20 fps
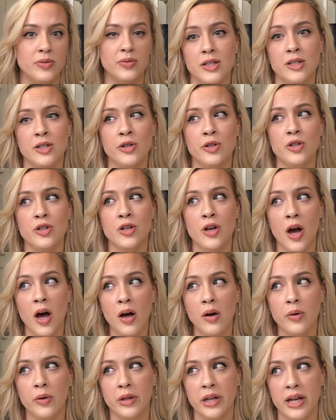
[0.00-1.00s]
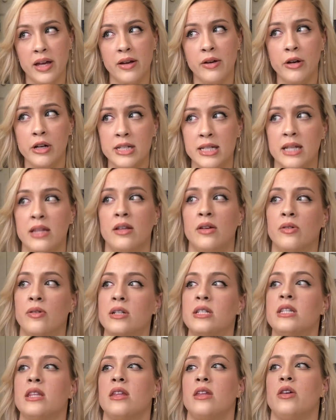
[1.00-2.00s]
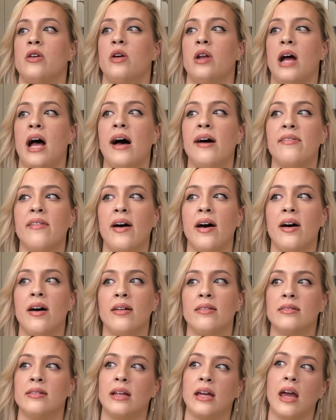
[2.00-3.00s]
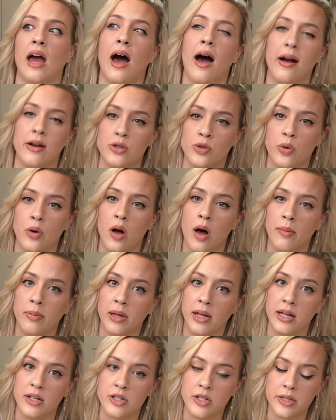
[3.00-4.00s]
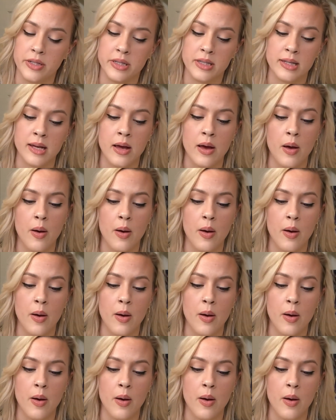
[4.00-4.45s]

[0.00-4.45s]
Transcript: you're not only increasing the risk that you could have like actual complications,